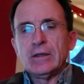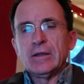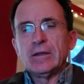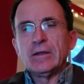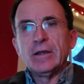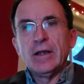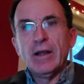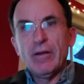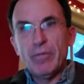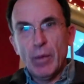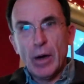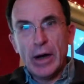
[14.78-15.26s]

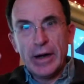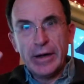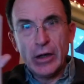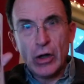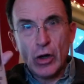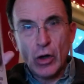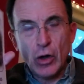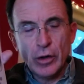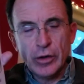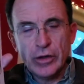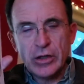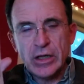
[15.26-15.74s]
Never mind the
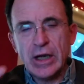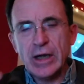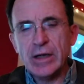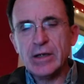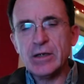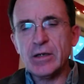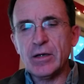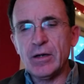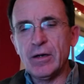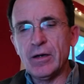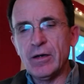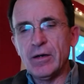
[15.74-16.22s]

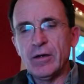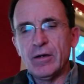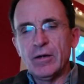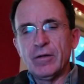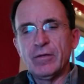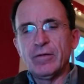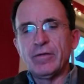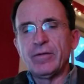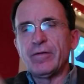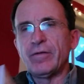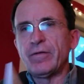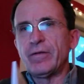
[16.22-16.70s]
content,
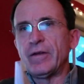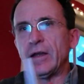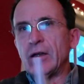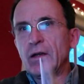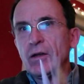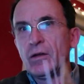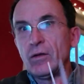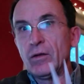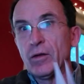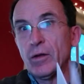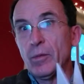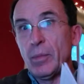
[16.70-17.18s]

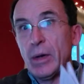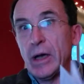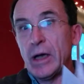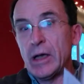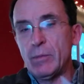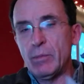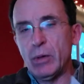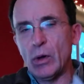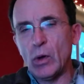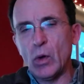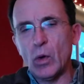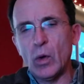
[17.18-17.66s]
feel the
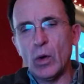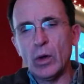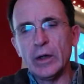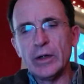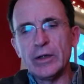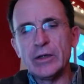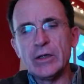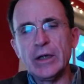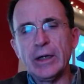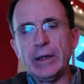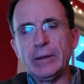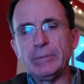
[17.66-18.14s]
paper
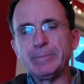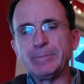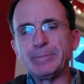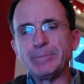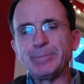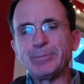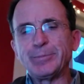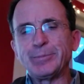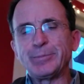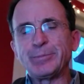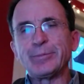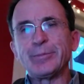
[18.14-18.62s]
quality.
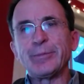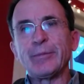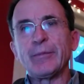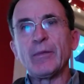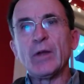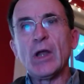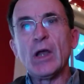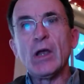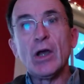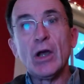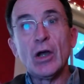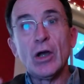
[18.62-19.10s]

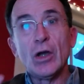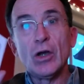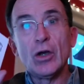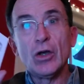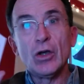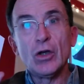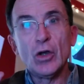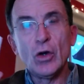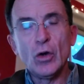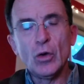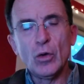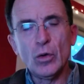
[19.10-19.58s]

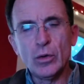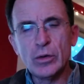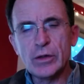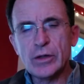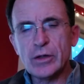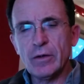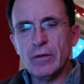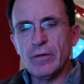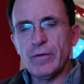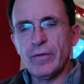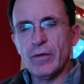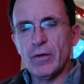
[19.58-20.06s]
Yours
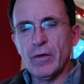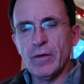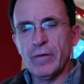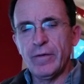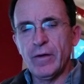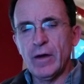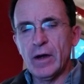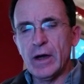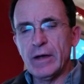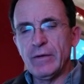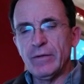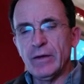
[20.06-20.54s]
for a
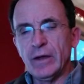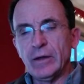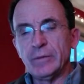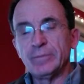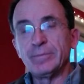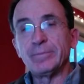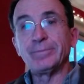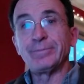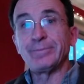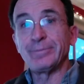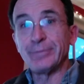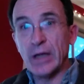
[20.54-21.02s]

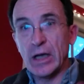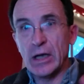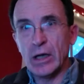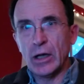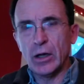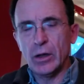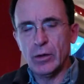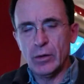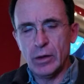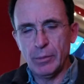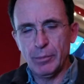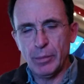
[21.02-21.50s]
fiver,
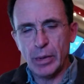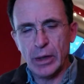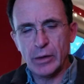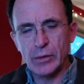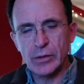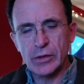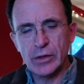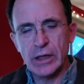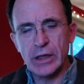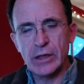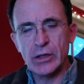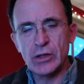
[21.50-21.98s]
including
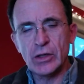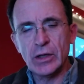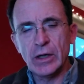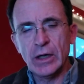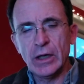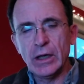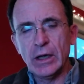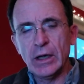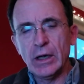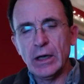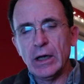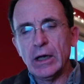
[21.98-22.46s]
postage,
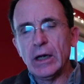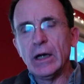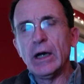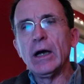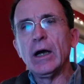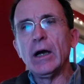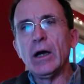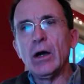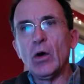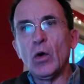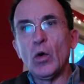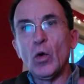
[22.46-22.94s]

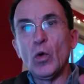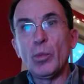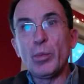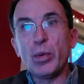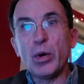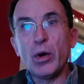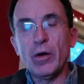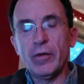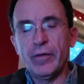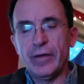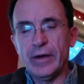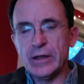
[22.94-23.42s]
all
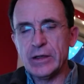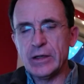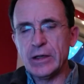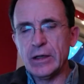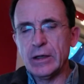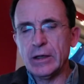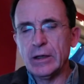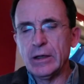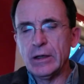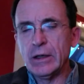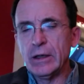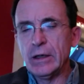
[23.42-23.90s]

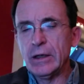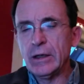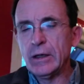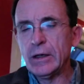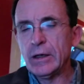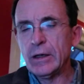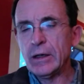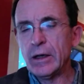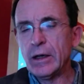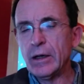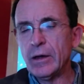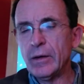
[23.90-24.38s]
profit
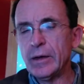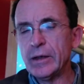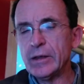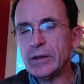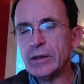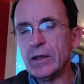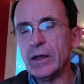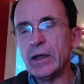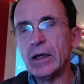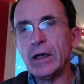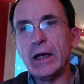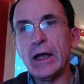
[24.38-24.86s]
going
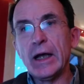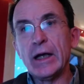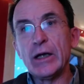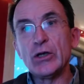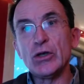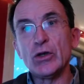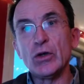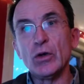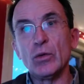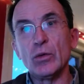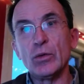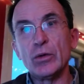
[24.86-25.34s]
to the
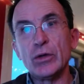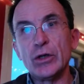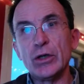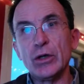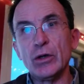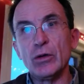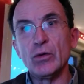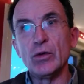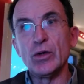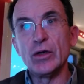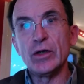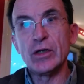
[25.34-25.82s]
National
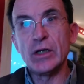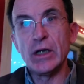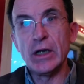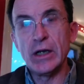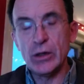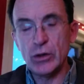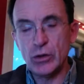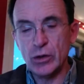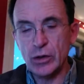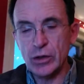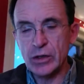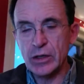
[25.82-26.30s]
Children's
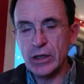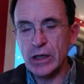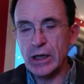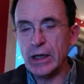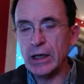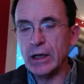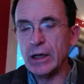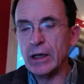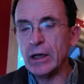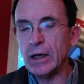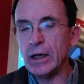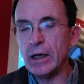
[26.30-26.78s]

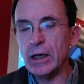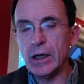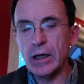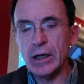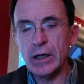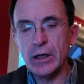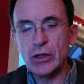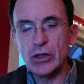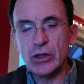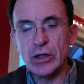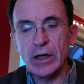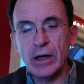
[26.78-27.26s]
Literacy
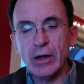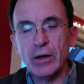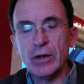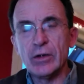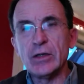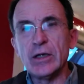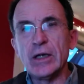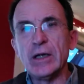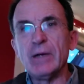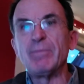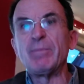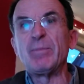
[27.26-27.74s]

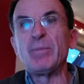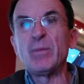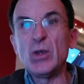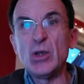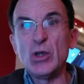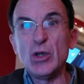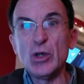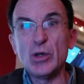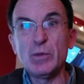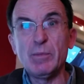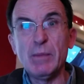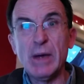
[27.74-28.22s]
Charity.
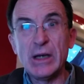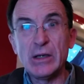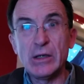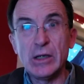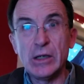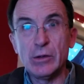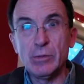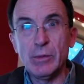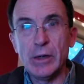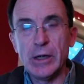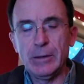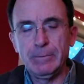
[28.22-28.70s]
Just
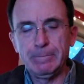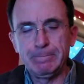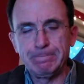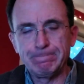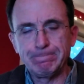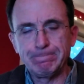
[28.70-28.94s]
message me.